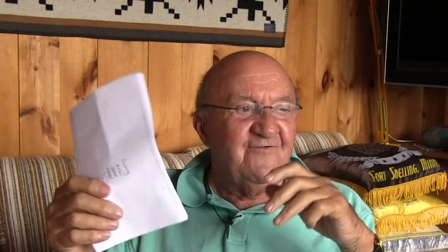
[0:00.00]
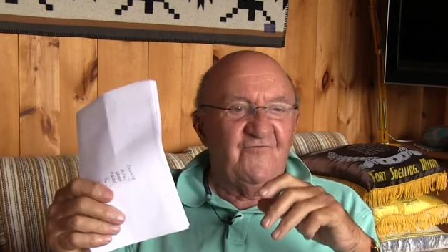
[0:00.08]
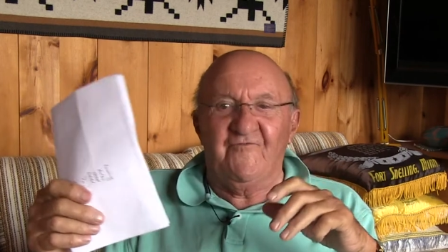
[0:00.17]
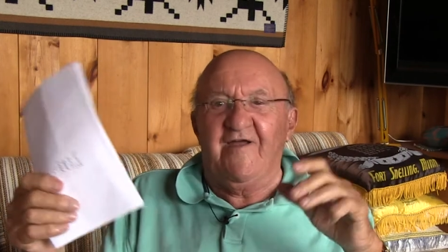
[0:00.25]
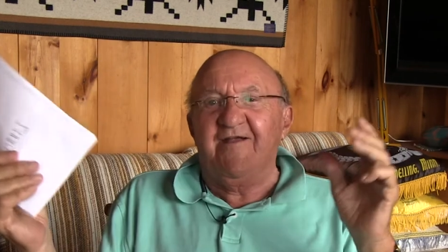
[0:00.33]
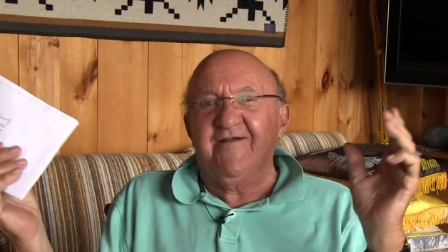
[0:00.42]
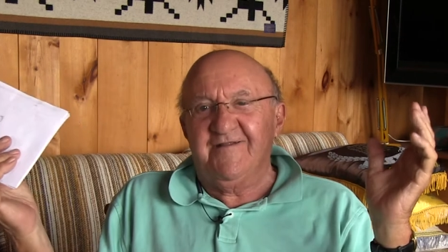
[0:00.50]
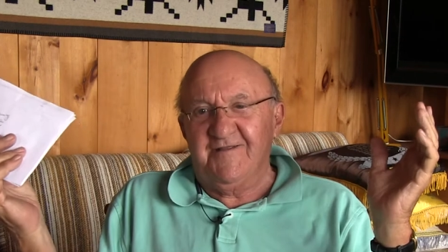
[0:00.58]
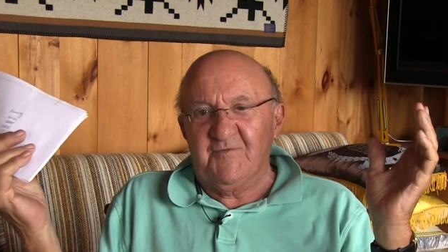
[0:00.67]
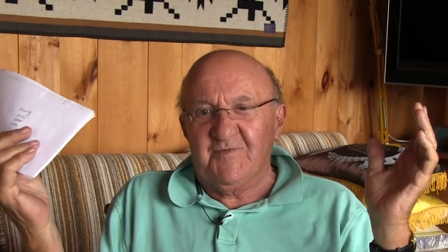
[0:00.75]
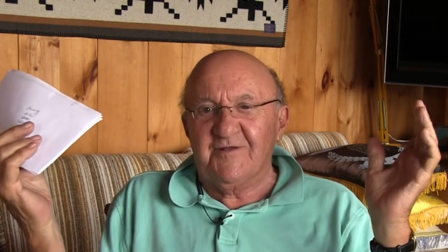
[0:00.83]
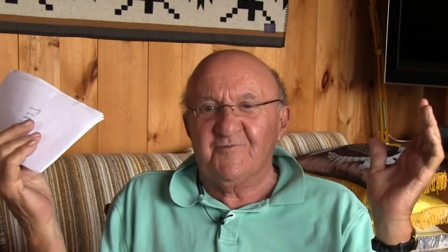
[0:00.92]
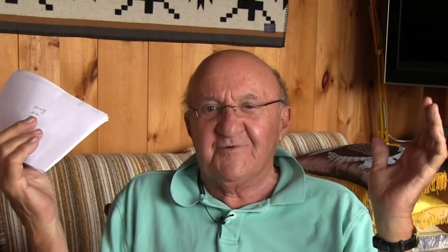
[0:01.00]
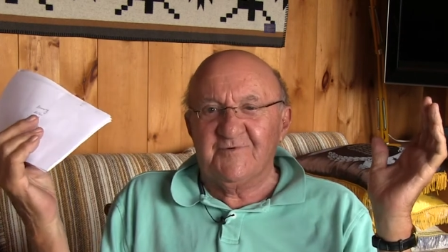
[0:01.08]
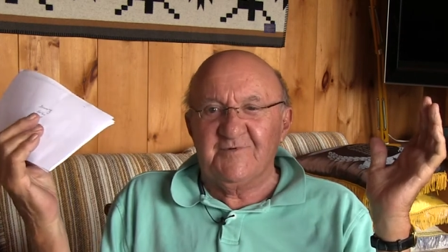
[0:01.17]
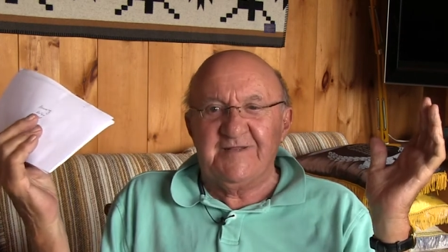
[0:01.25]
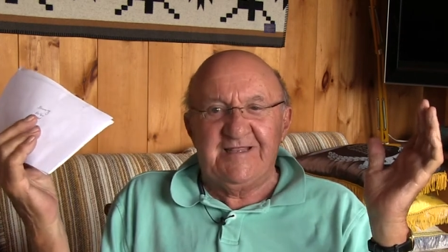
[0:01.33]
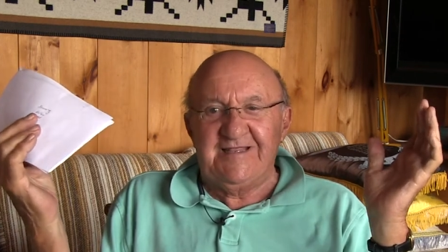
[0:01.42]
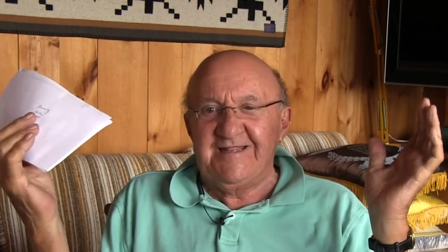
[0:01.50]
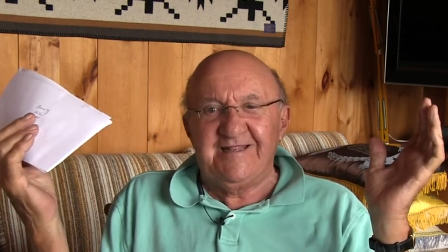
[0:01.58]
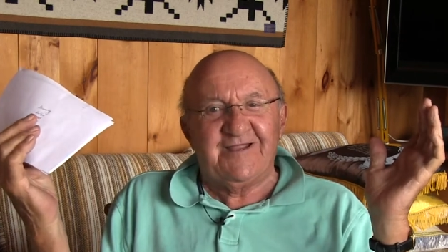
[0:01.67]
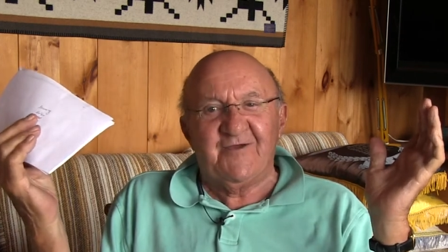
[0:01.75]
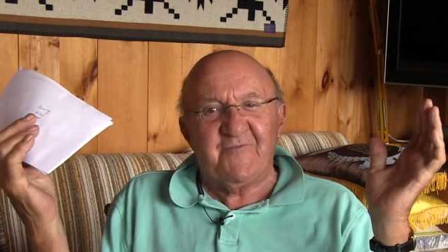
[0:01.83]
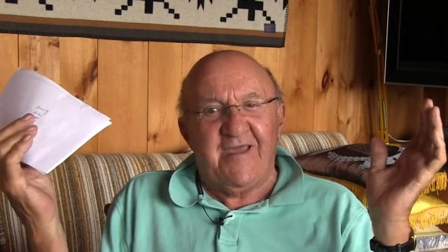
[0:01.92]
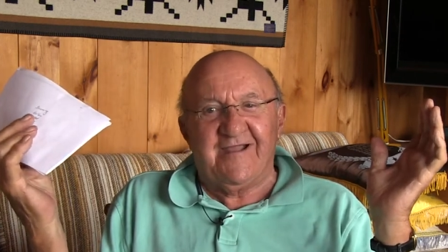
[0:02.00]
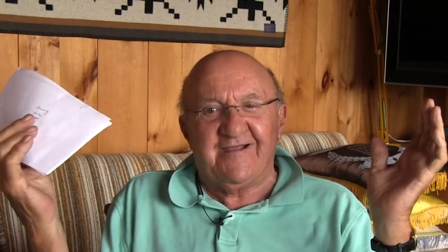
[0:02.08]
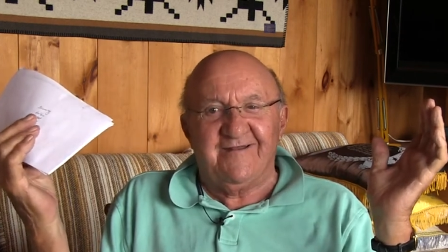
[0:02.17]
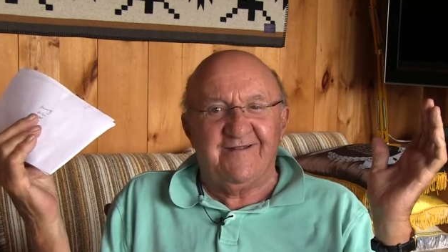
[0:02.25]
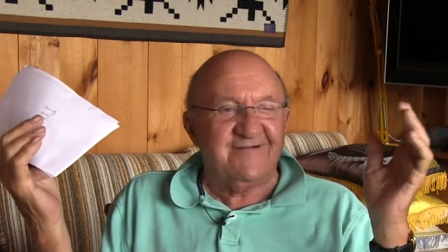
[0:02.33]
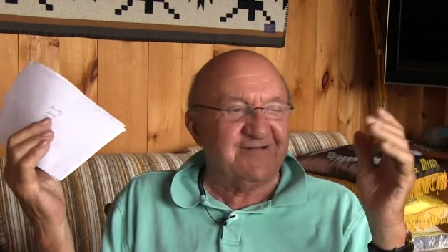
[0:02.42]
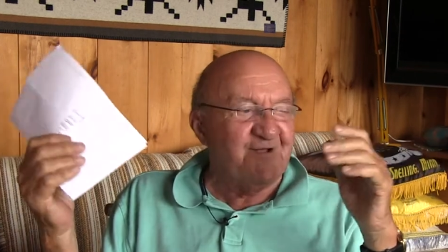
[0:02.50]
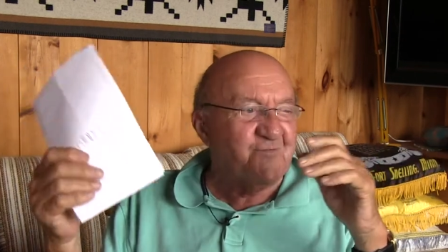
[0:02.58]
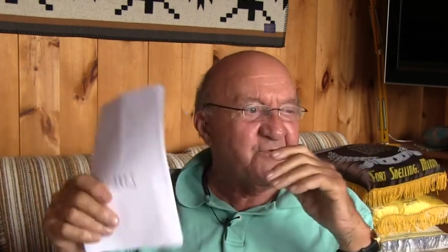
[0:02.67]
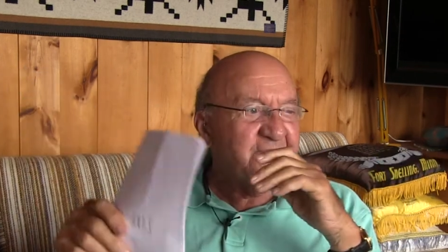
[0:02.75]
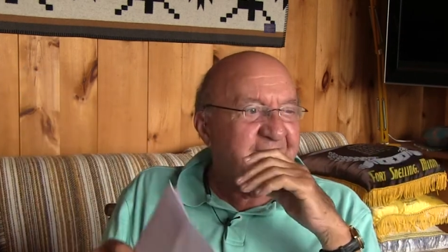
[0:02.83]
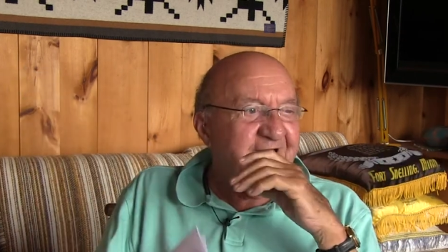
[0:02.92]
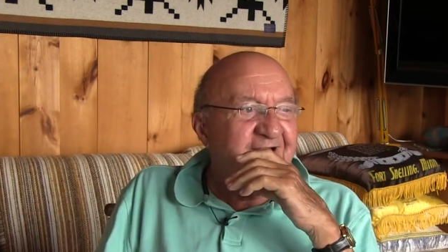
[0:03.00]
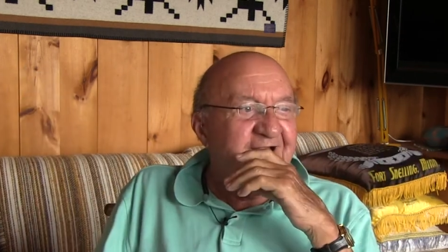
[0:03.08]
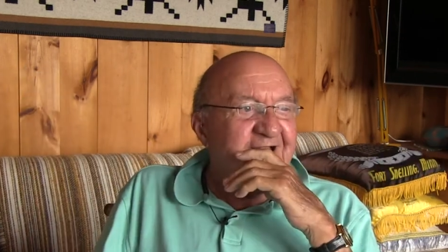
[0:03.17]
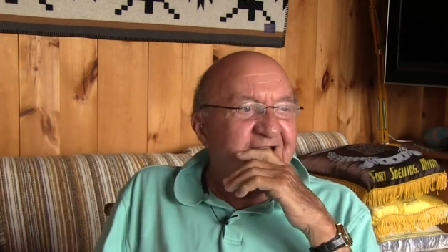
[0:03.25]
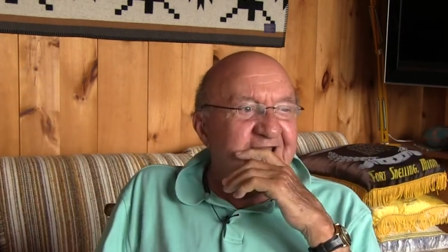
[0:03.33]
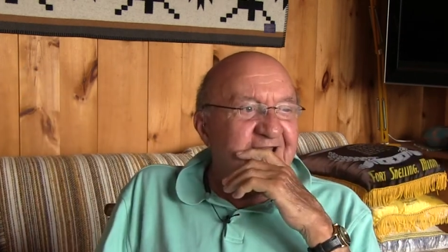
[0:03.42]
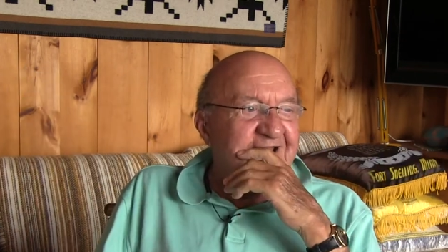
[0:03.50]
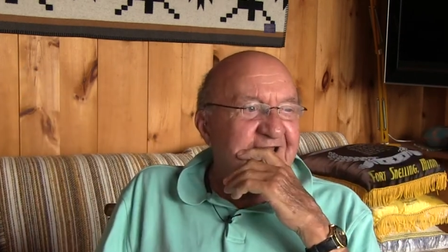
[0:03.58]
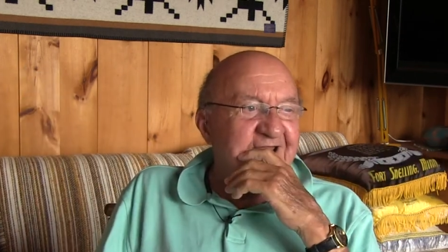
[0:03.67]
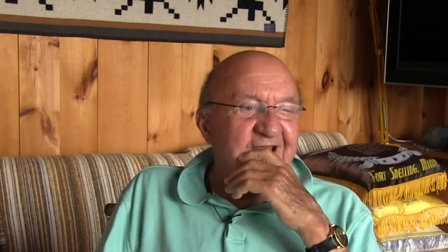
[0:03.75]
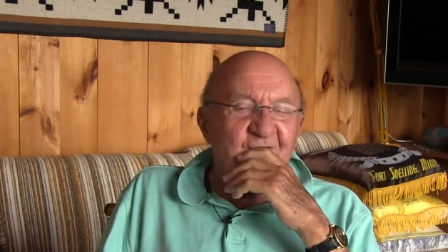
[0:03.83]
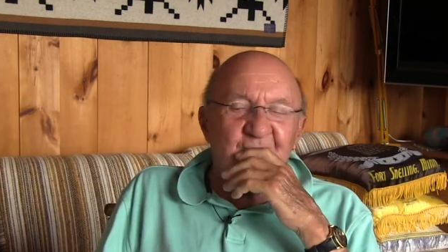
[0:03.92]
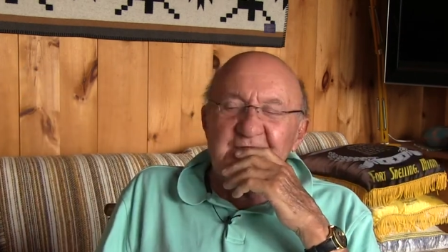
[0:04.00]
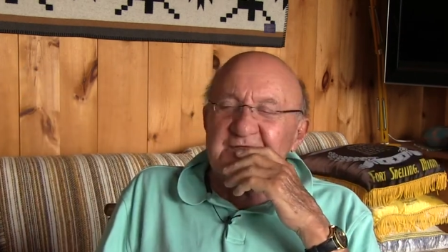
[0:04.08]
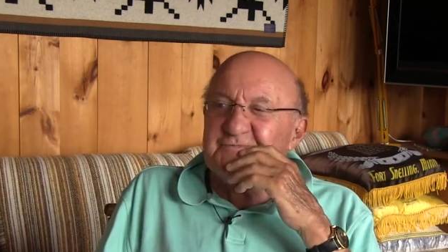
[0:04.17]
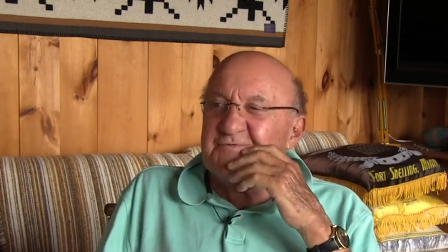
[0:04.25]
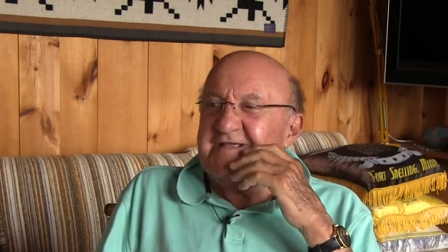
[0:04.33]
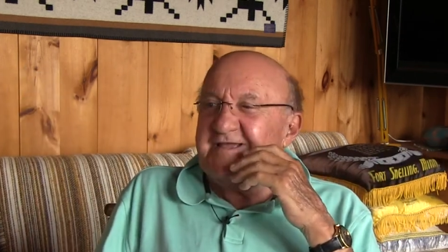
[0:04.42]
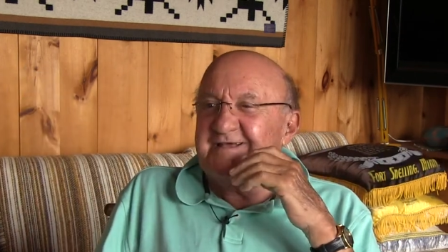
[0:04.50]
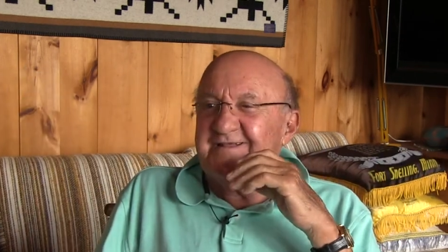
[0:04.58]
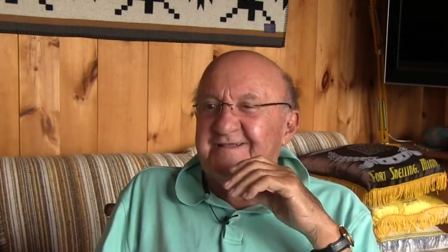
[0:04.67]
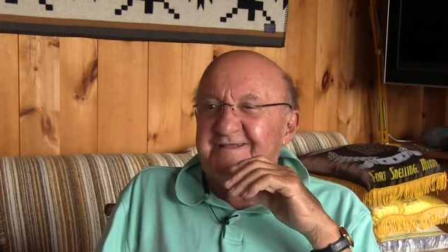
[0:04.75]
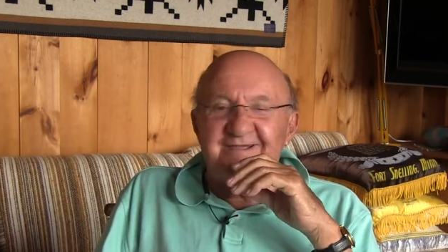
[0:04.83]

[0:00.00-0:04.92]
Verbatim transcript: fired, even though we, he didn't come back on our submarine. And the other one, we had a,